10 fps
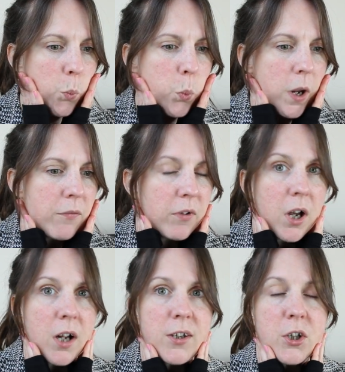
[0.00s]
With
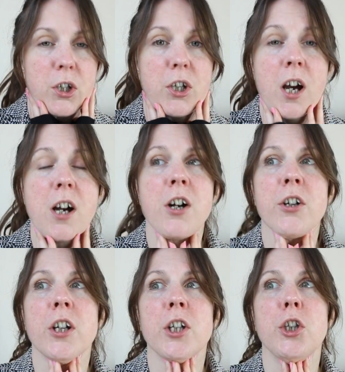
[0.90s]
regards to
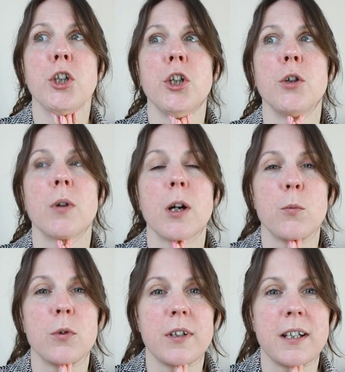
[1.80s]
yarn, I knew I
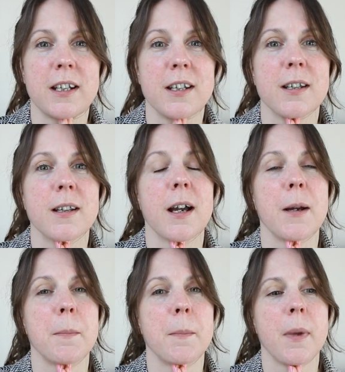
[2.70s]
wanted
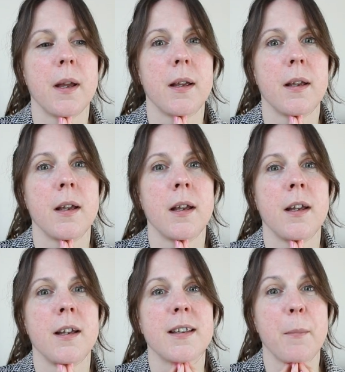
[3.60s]

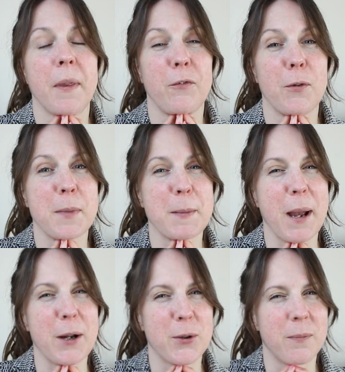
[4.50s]
something from
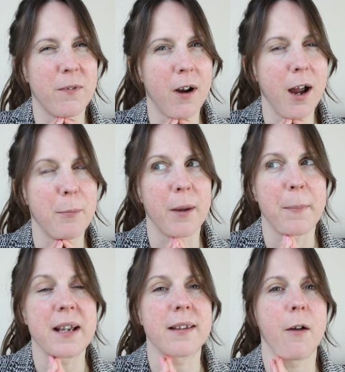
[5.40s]
Spectrum Fibre
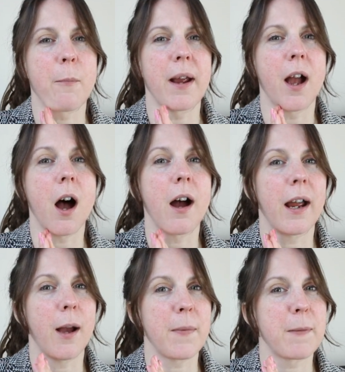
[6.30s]
because I've been
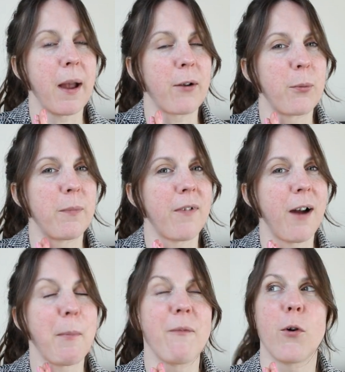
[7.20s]
eyeing up Spectrum
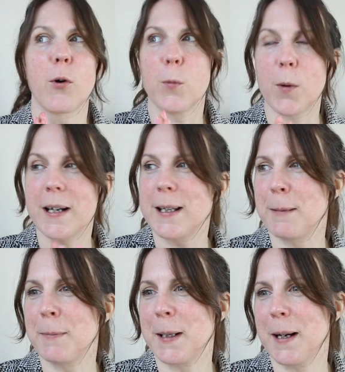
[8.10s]
Fibre for quite
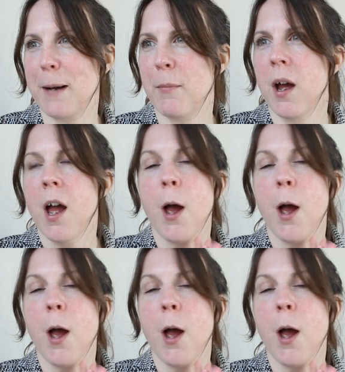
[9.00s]
some time.